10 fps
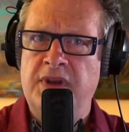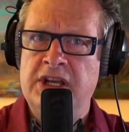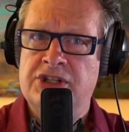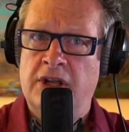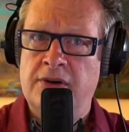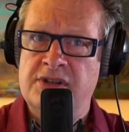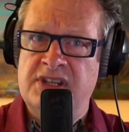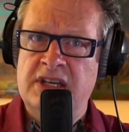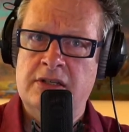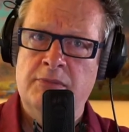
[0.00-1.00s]
each other's
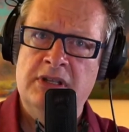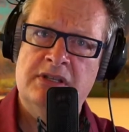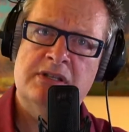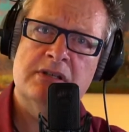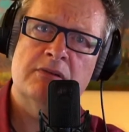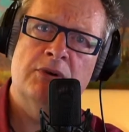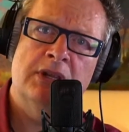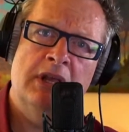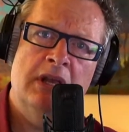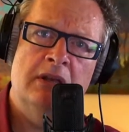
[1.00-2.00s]
sentiments
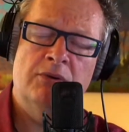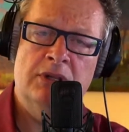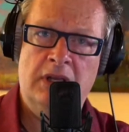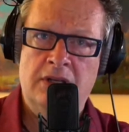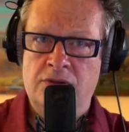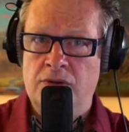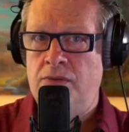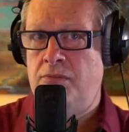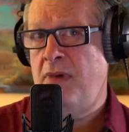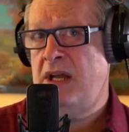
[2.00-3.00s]
when they
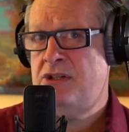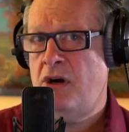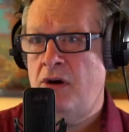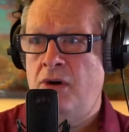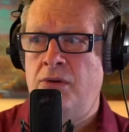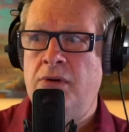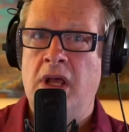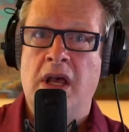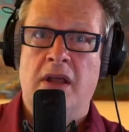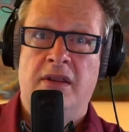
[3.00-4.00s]
do match our own,
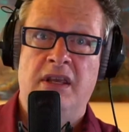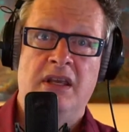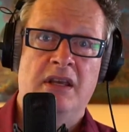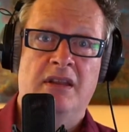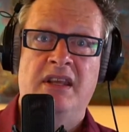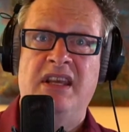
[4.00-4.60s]
the